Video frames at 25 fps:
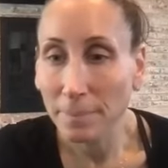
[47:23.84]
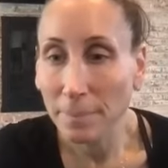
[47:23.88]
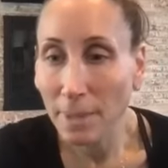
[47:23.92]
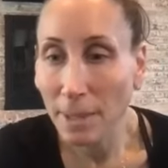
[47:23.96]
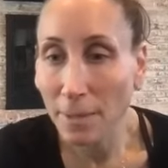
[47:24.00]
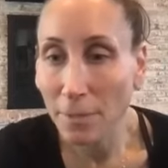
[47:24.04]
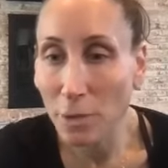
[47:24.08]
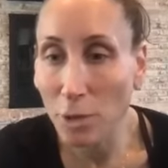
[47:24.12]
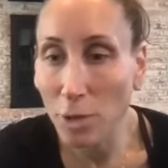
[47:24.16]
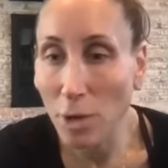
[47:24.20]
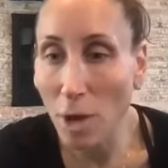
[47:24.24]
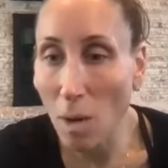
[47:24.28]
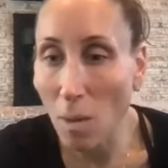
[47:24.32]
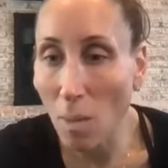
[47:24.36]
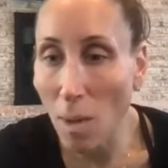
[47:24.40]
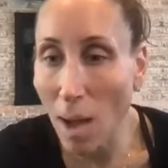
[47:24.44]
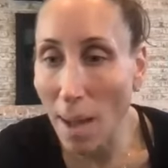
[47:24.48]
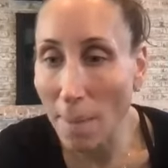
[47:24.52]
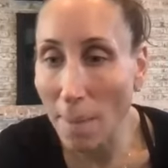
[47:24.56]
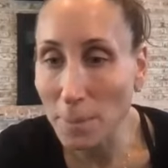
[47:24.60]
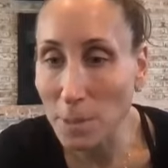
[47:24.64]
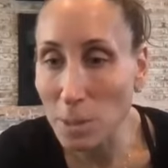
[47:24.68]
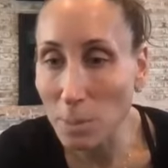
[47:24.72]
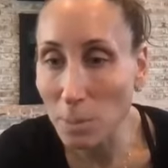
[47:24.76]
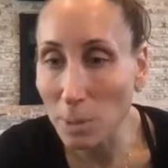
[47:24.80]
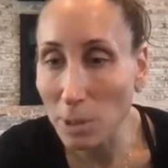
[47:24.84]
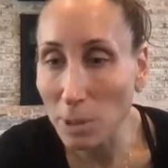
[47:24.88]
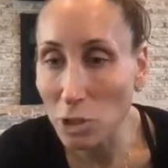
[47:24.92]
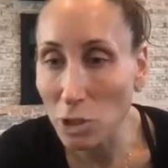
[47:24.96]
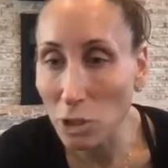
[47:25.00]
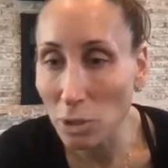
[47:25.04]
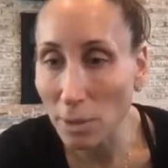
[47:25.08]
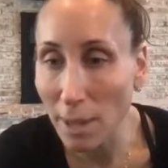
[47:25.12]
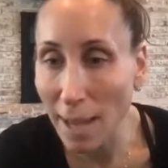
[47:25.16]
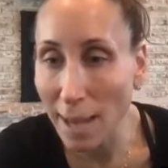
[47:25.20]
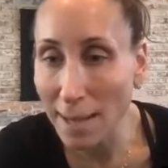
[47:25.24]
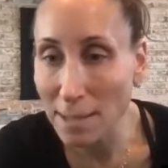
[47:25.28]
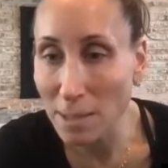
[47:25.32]
If you go up, split
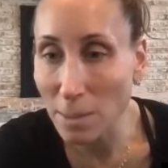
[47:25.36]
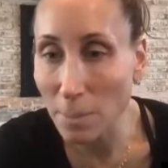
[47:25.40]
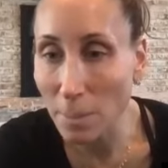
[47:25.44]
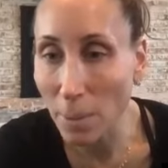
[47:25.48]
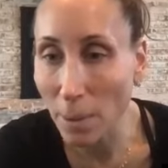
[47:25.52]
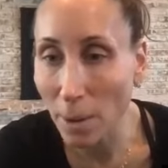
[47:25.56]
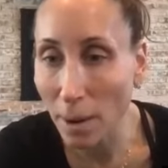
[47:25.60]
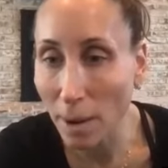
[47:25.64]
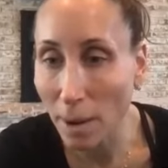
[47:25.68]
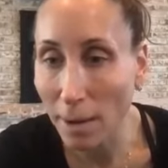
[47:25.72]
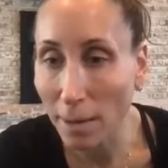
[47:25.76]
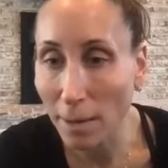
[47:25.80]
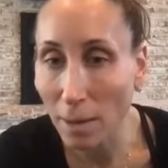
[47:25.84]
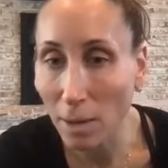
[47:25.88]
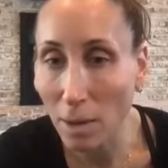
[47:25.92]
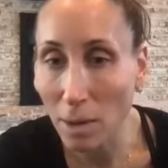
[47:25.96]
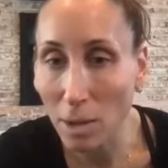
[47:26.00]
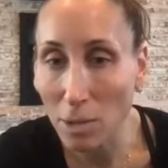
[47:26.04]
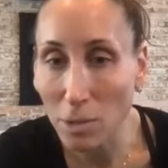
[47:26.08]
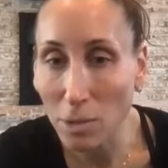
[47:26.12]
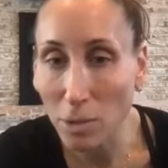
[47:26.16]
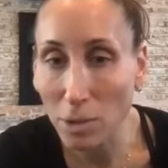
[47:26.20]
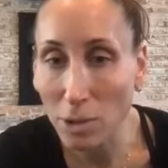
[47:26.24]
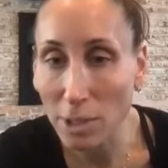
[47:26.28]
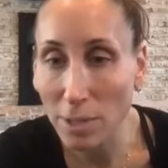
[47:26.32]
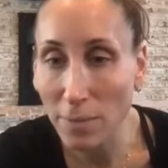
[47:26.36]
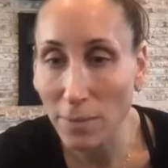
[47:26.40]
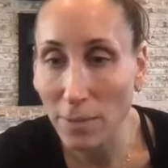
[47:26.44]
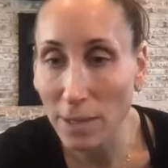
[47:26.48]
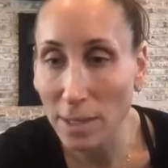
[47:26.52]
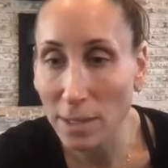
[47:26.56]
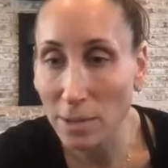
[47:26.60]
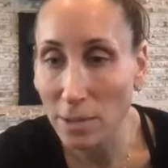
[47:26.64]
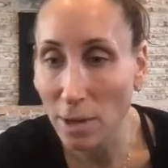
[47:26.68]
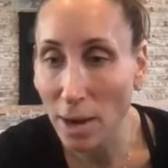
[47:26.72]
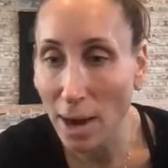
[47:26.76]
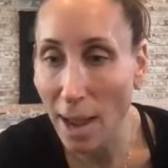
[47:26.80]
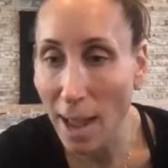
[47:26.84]
your legs apart. All sorts of
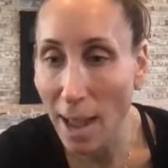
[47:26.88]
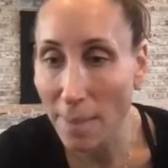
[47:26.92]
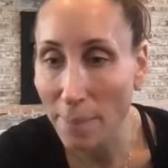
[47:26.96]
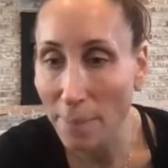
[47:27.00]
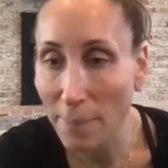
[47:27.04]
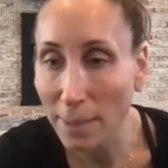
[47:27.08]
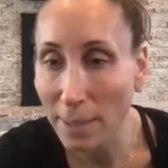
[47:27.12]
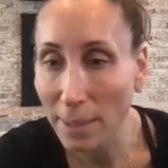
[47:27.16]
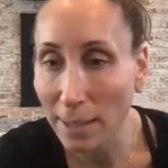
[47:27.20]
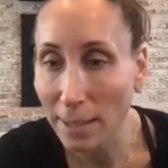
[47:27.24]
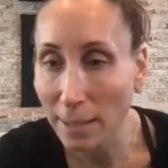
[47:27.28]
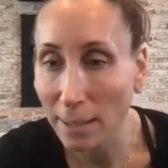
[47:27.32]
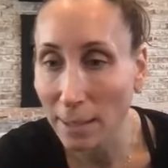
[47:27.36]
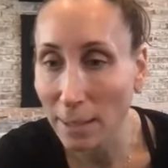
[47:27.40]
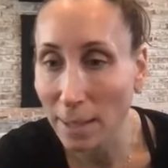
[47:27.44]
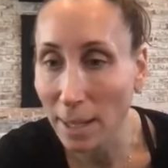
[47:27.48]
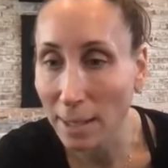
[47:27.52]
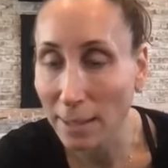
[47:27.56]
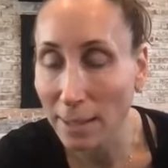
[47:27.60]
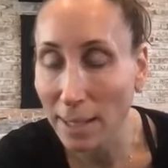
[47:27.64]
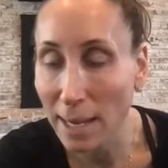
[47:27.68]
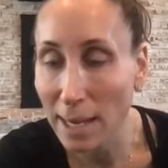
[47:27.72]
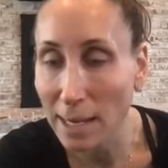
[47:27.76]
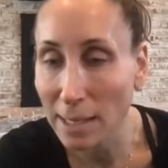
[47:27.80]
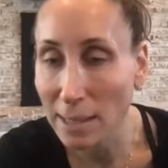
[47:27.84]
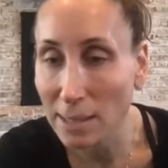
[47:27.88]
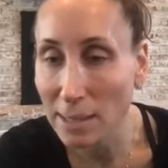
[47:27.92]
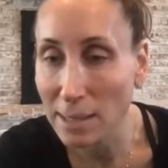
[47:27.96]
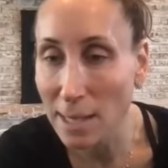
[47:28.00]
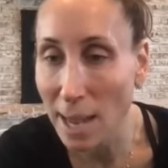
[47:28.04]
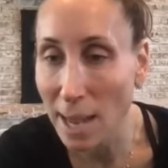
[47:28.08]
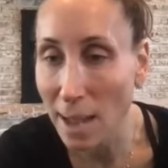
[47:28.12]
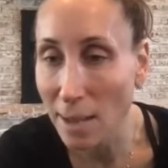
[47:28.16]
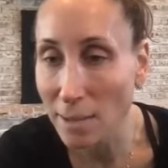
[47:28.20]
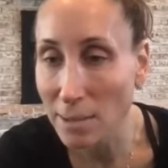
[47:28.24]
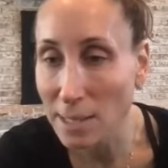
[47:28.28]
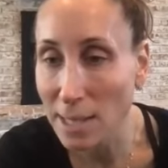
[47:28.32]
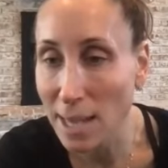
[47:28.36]
things are happening at Katie's
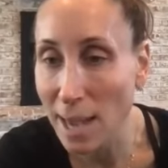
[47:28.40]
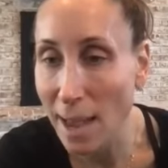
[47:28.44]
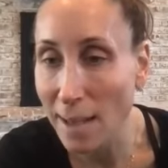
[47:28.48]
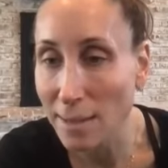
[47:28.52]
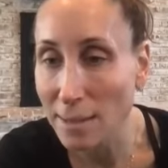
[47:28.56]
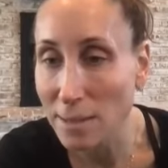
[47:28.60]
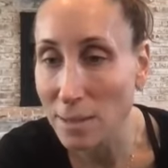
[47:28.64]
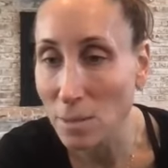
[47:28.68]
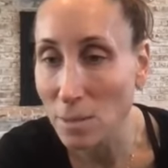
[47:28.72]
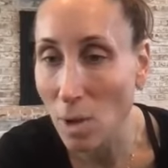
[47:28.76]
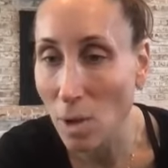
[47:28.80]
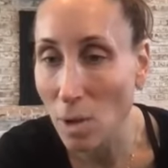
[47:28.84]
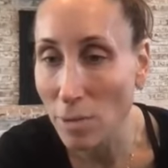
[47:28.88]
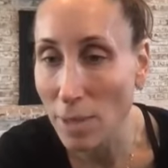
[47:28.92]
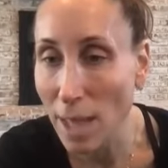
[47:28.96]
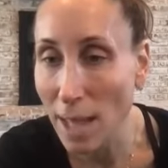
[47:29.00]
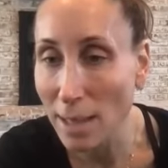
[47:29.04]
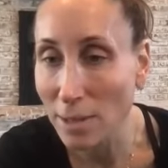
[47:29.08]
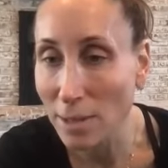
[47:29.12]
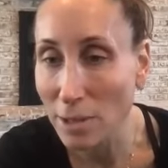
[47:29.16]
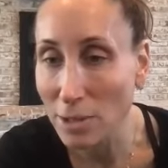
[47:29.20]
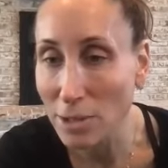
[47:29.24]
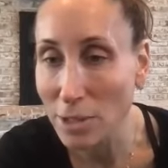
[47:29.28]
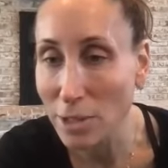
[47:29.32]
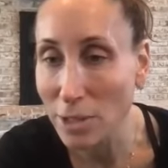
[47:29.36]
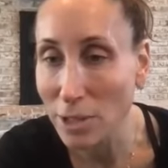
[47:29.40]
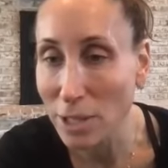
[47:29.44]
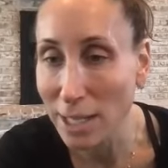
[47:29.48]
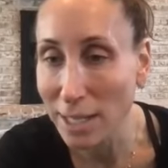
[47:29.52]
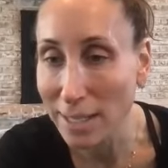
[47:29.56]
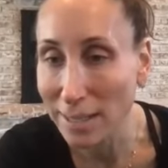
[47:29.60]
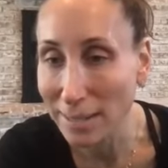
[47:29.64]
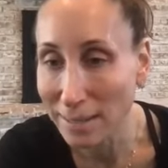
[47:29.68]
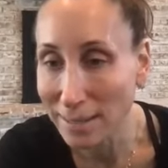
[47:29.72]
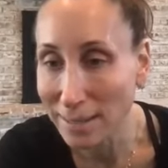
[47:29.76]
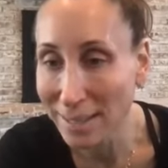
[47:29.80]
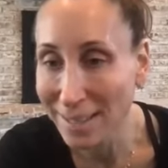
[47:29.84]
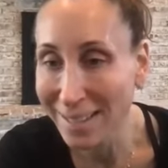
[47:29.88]
house. Yes. Oh, that looks
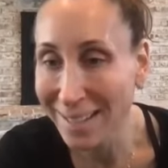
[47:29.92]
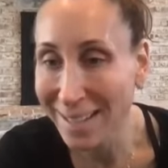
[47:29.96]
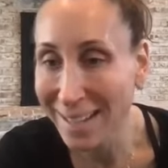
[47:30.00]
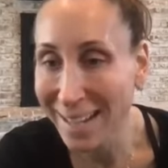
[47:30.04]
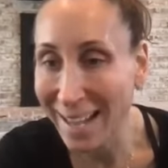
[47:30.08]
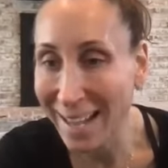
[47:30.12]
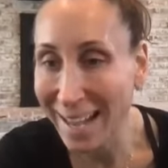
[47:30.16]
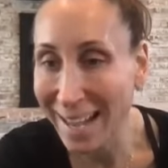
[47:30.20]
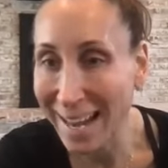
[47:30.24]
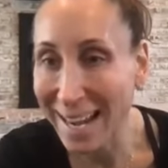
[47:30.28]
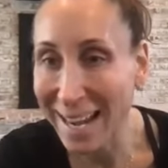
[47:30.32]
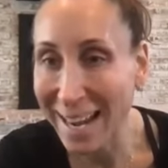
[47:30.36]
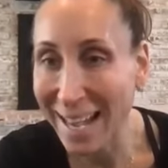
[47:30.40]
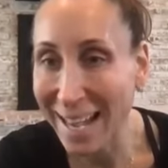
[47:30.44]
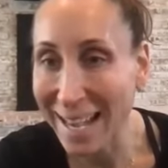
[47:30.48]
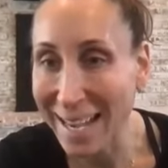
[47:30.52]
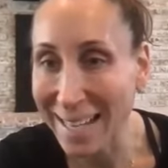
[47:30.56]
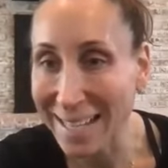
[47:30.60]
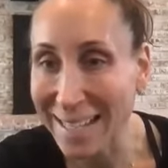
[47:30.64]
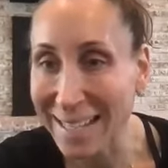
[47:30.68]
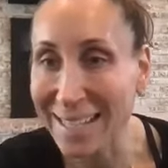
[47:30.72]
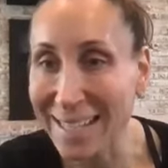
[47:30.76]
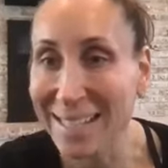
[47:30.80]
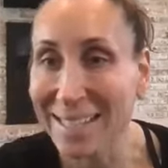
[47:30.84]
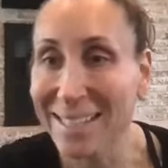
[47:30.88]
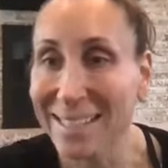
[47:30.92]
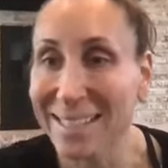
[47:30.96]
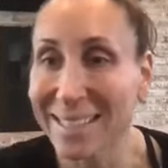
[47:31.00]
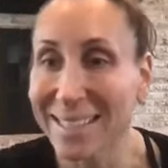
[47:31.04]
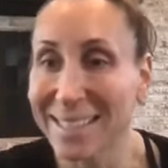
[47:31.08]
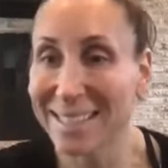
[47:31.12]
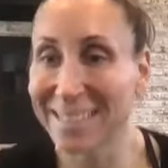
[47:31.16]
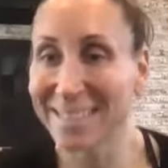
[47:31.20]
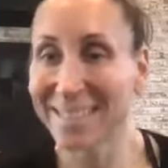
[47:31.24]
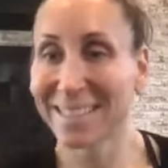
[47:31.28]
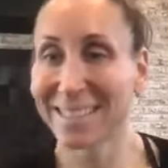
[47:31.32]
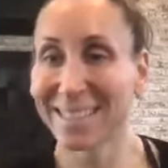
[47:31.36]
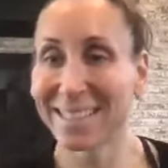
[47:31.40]
good. I like.
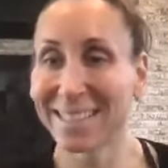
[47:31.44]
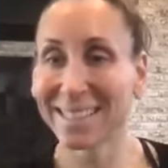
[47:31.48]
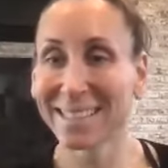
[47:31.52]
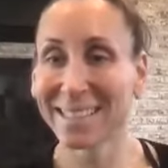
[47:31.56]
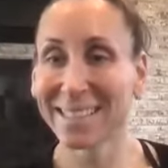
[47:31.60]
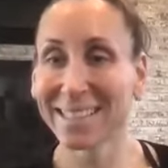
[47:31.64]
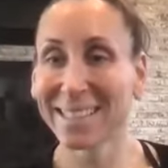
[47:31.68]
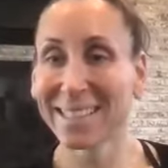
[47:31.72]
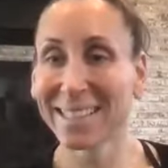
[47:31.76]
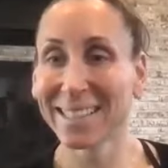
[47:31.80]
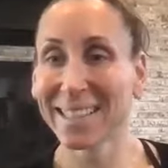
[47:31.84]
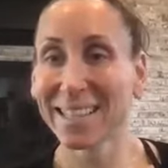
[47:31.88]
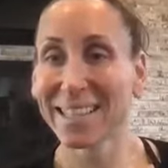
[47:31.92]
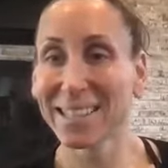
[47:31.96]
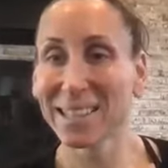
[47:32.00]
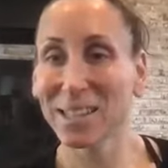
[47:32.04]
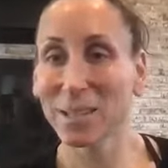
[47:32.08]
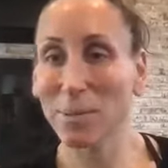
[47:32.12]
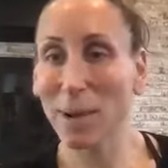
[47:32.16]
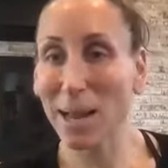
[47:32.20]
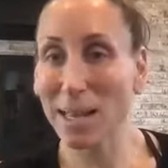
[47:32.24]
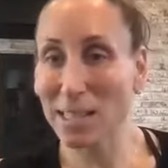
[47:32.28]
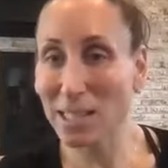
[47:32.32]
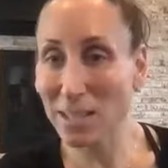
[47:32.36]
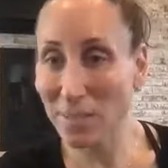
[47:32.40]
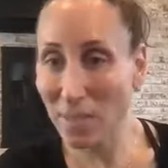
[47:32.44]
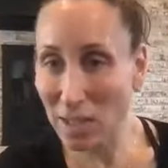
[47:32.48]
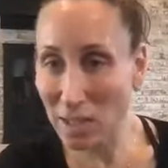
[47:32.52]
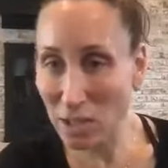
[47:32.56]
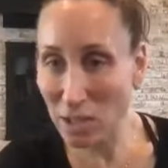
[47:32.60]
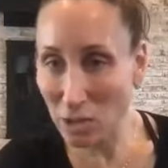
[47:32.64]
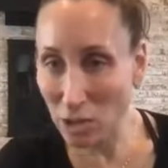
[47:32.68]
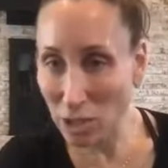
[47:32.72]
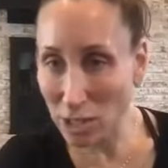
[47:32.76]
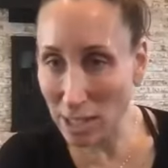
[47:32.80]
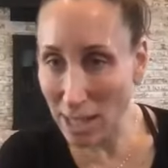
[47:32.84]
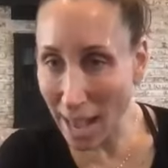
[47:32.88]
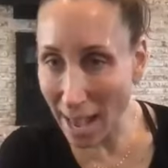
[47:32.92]
The rest of us
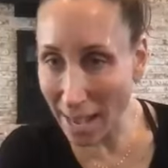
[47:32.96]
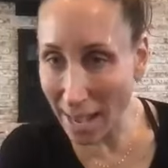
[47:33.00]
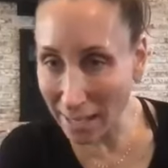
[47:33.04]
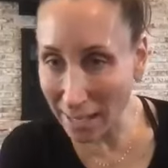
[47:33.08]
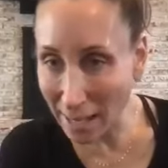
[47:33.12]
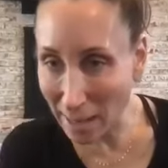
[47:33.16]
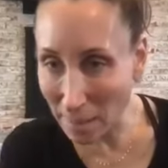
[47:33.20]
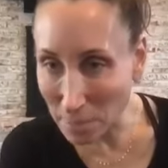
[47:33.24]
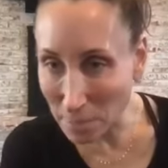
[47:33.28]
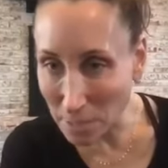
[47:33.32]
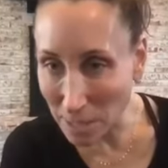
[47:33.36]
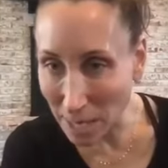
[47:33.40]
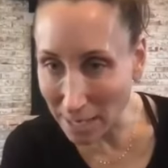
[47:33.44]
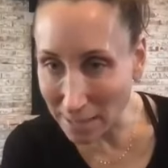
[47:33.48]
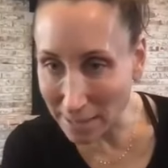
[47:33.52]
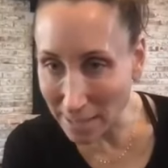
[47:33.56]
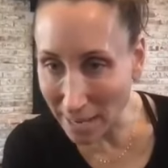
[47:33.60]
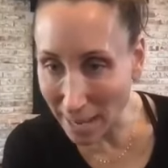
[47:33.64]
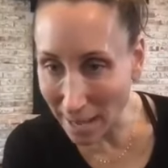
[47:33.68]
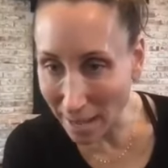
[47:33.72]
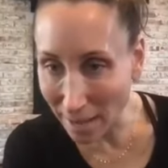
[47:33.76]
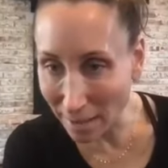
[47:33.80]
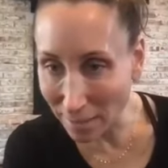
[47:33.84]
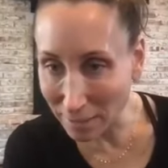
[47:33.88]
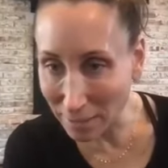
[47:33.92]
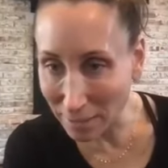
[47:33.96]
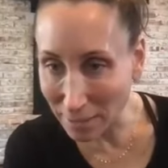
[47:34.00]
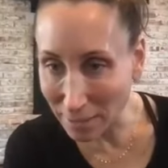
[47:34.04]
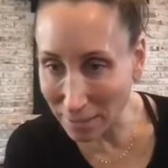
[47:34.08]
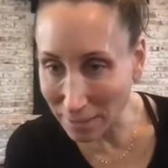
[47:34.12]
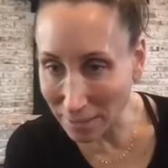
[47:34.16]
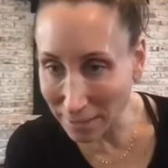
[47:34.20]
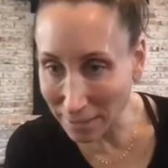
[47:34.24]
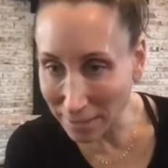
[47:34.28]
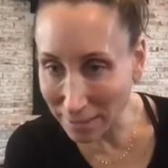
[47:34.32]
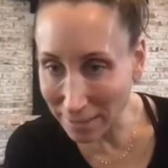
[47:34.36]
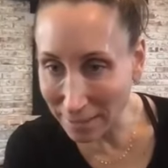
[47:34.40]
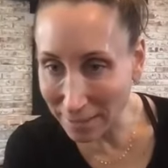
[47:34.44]
are just hanging upside down.
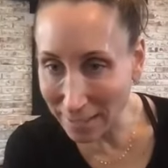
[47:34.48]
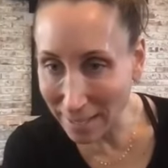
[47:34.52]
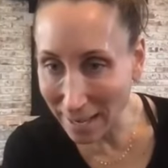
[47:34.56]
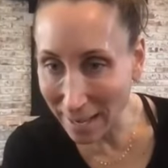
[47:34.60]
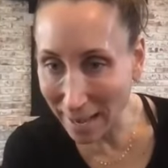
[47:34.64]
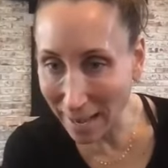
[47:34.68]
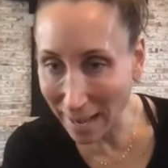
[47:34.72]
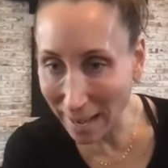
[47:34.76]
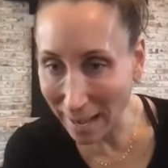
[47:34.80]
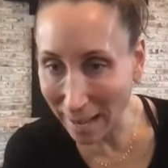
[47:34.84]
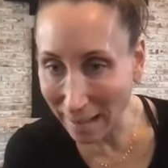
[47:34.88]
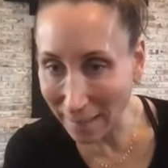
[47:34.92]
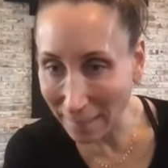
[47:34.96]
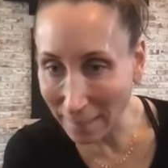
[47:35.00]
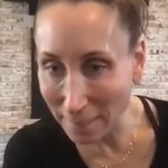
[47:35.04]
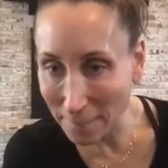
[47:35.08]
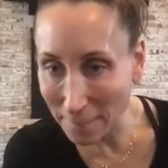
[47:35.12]
Yeah.